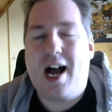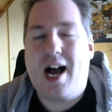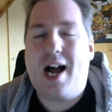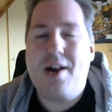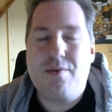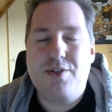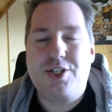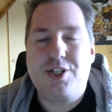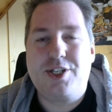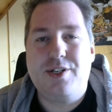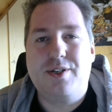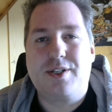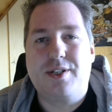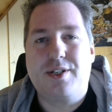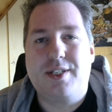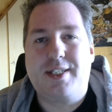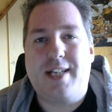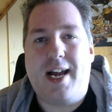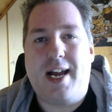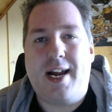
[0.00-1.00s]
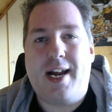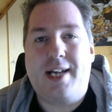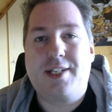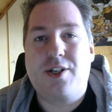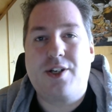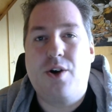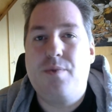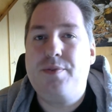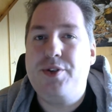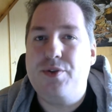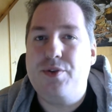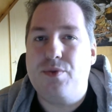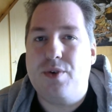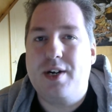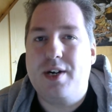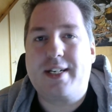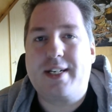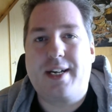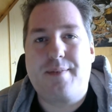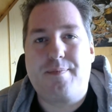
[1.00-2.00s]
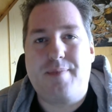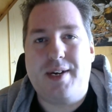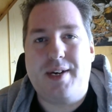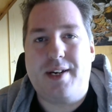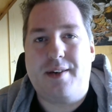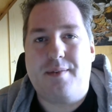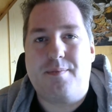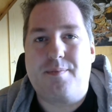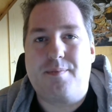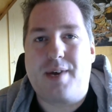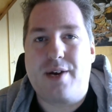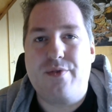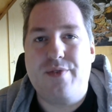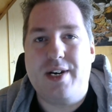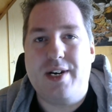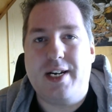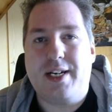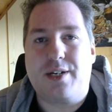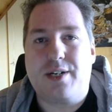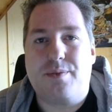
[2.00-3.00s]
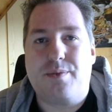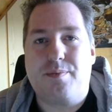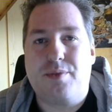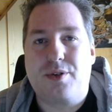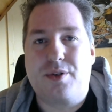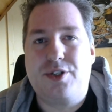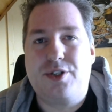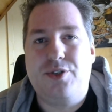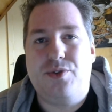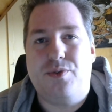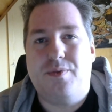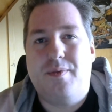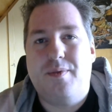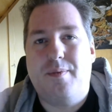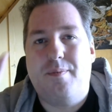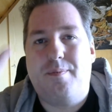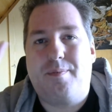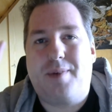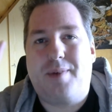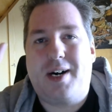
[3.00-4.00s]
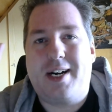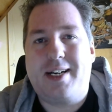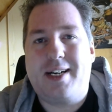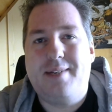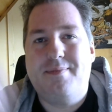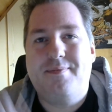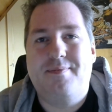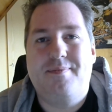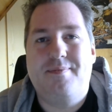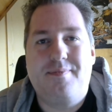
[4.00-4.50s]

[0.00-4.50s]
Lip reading: I wish you a good day and hope you get bitten by a really good book too. Bye.